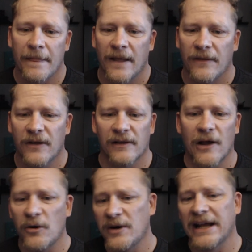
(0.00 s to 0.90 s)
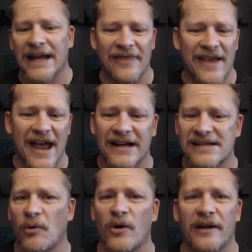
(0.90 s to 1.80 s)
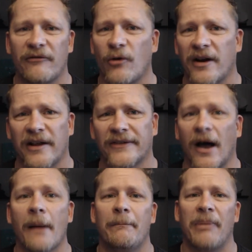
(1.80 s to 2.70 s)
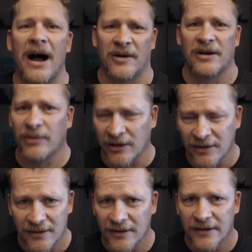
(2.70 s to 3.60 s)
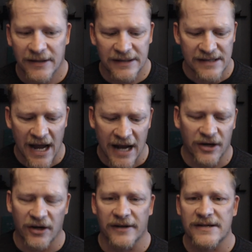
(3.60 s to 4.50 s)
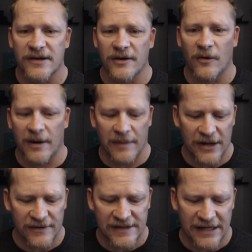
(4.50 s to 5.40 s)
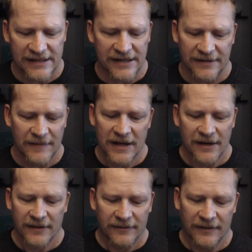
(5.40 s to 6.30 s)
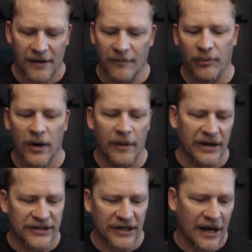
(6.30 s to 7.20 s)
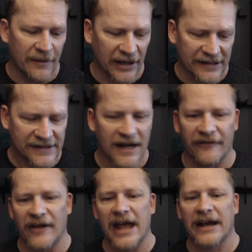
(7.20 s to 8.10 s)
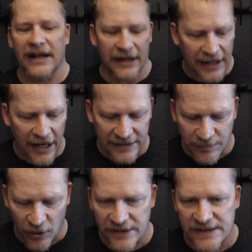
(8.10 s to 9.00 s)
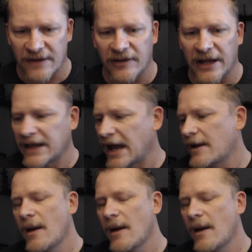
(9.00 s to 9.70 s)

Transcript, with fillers: The loading and the exporting for it is abominable. It's not good. So you don't want to be using it to import a bunch of complex stuff, edit it and export it and stuff like that.